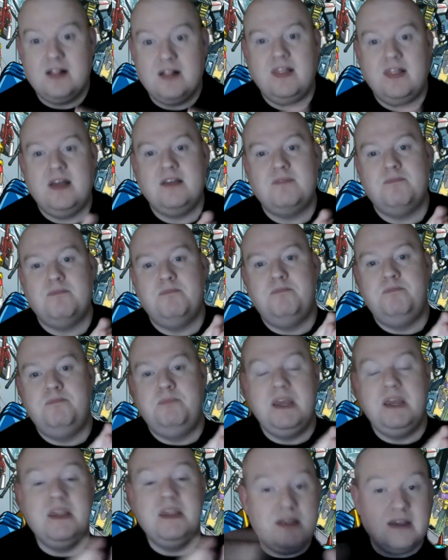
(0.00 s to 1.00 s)
That's
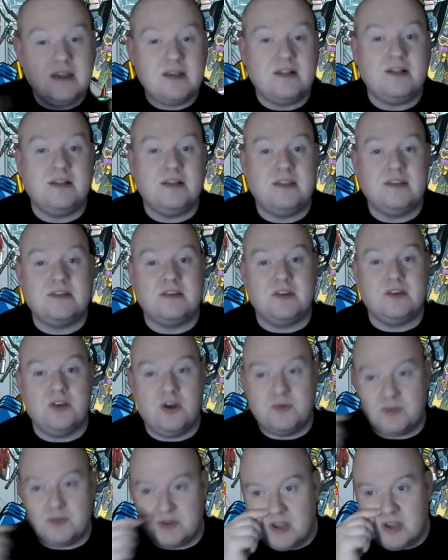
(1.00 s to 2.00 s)
basically the
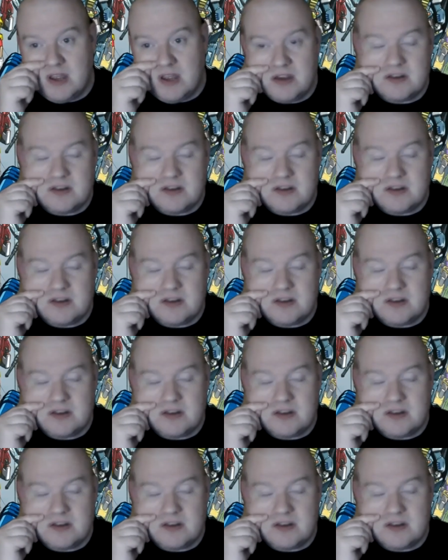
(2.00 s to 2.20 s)
synopsis.